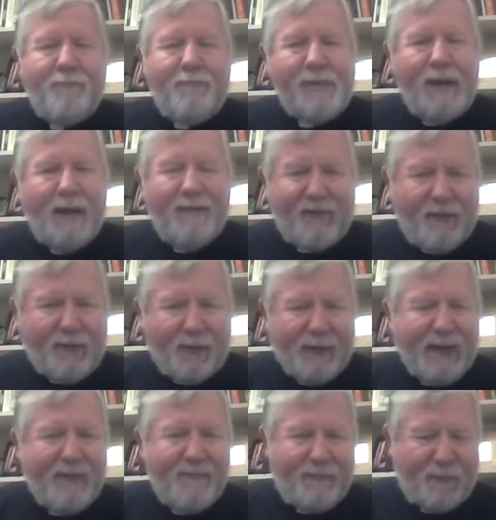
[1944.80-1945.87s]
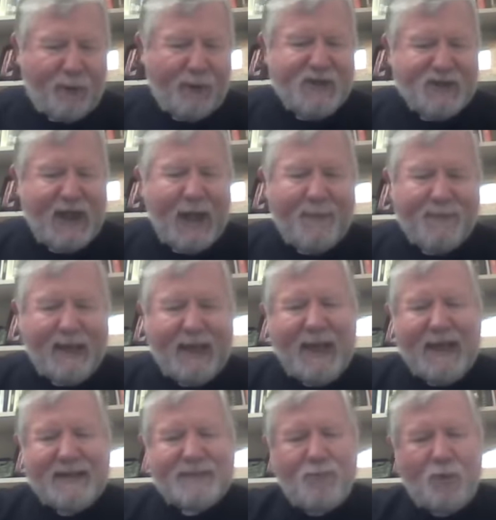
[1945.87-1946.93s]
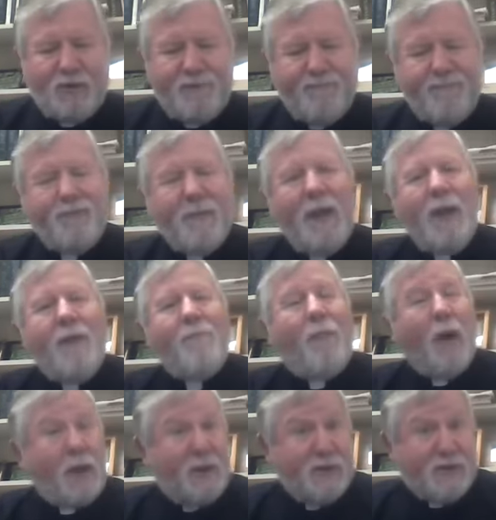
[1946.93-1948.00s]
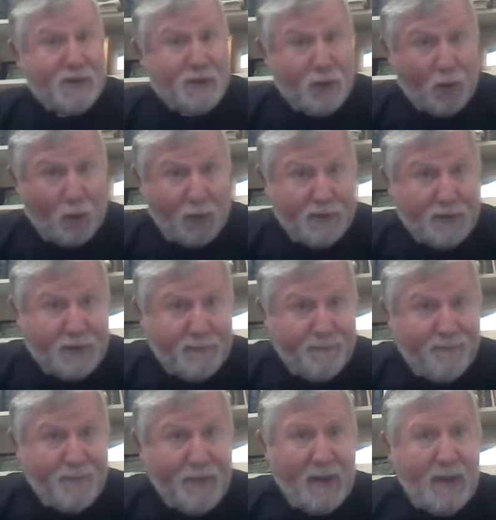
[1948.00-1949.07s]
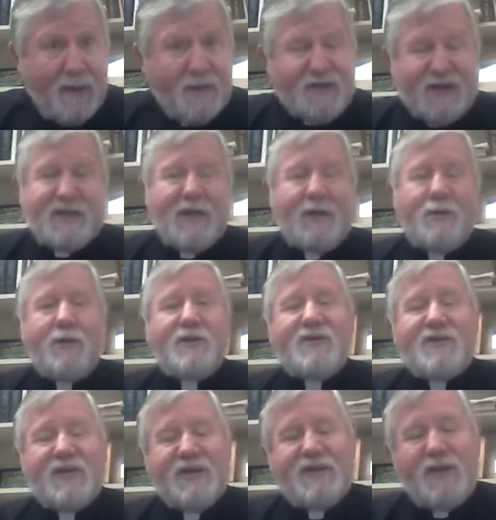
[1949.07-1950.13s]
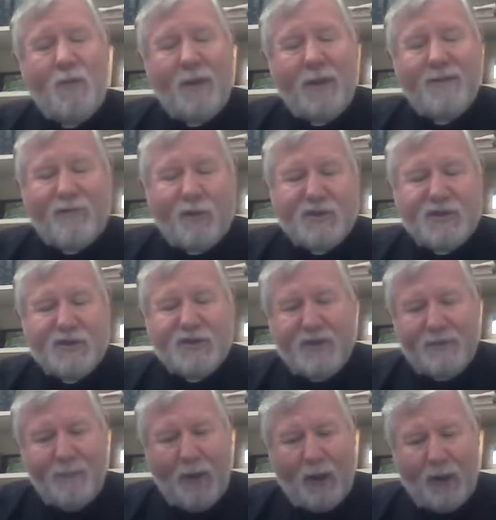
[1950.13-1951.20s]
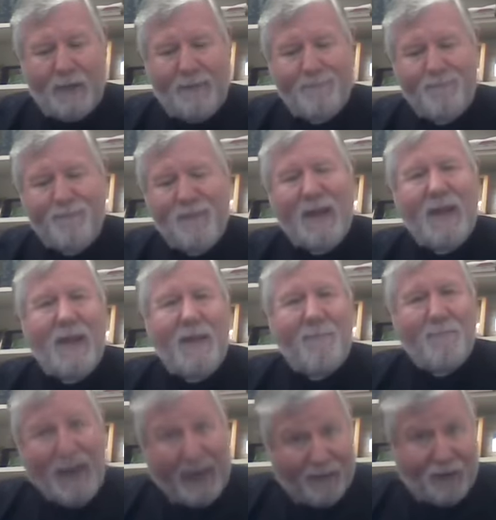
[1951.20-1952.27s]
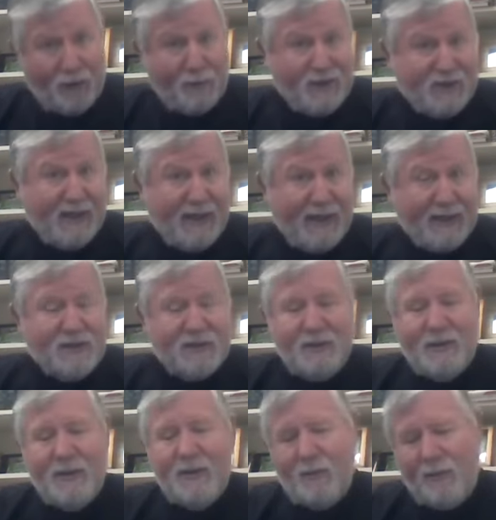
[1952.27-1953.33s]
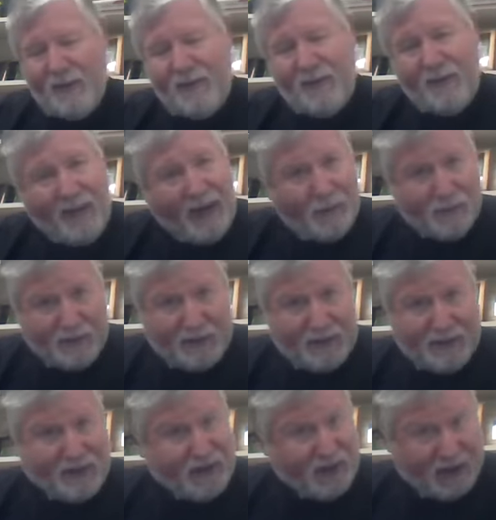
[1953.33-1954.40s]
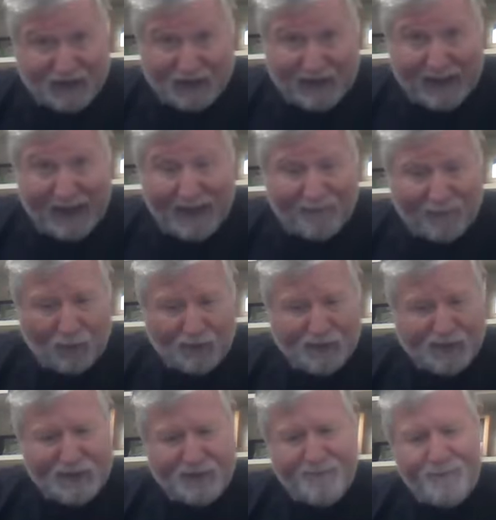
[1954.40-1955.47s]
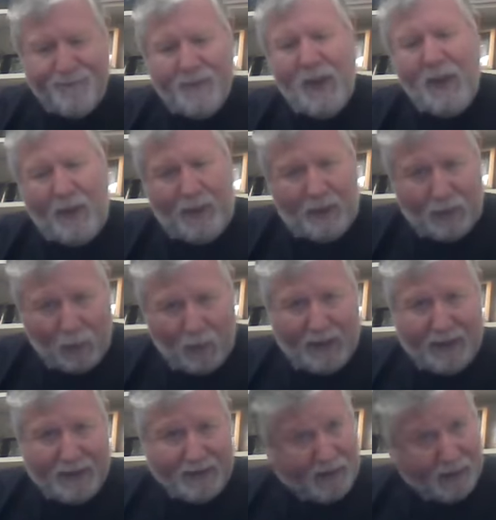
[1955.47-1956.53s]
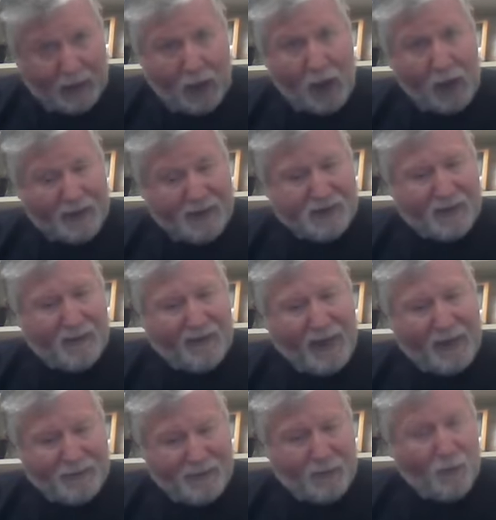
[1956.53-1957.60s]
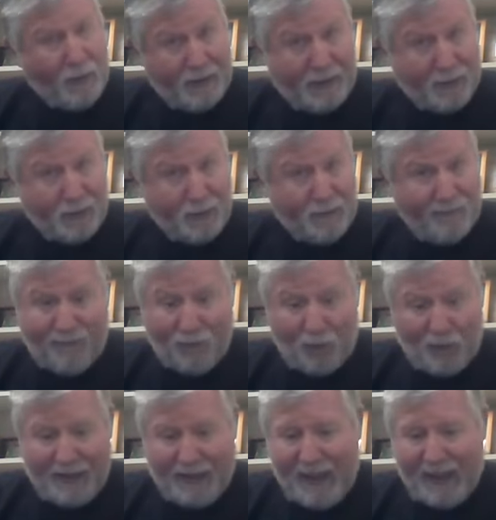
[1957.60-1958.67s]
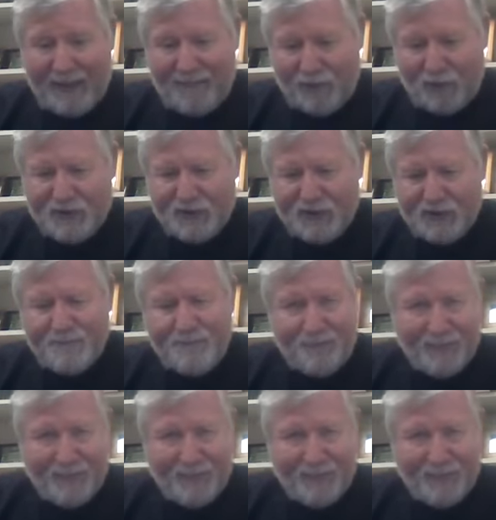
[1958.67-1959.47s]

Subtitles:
Of the three synoptic gospels, Mark is the shortest, 661 verses in Mark. Matthew is next with 1,068 verses. Luke is the longest, 1,149 verses.